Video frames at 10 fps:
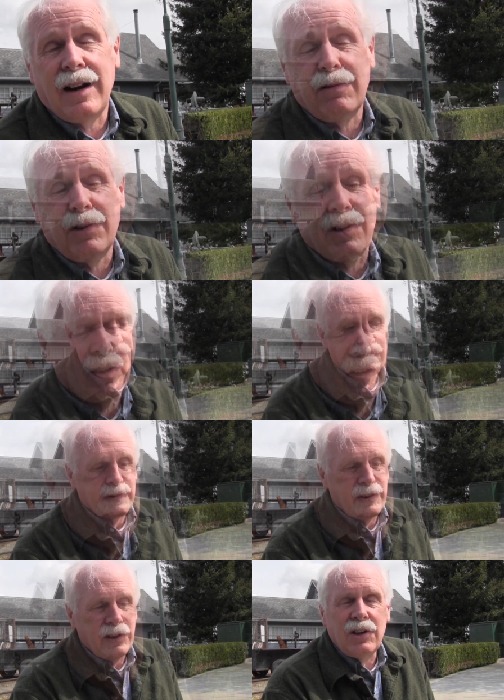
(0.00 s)
I
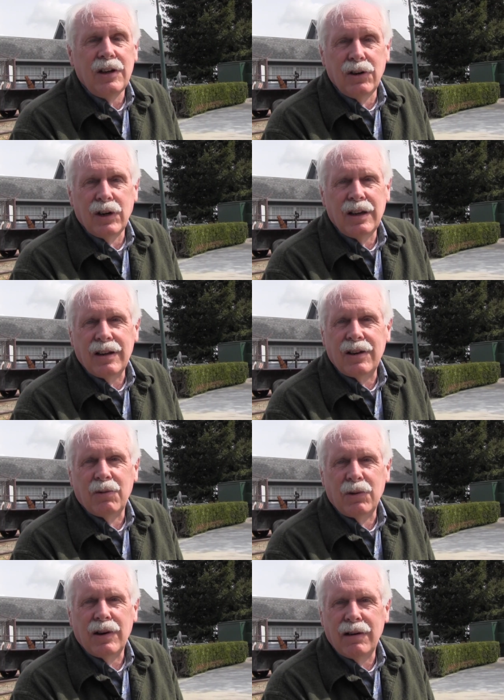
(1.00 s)
was just eager to get
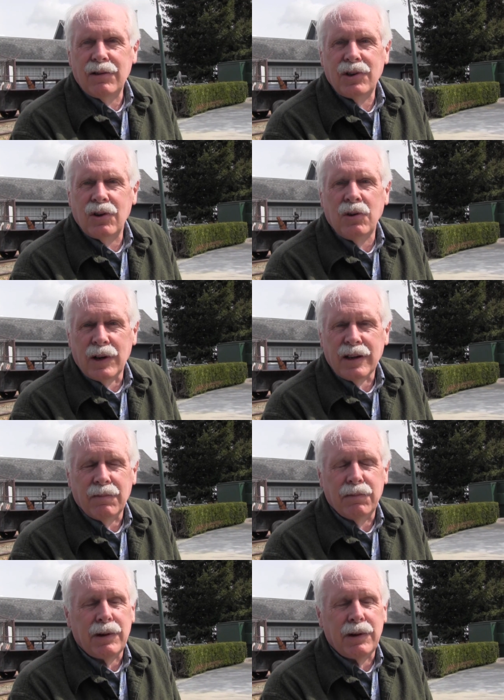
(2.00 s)
to where I was going.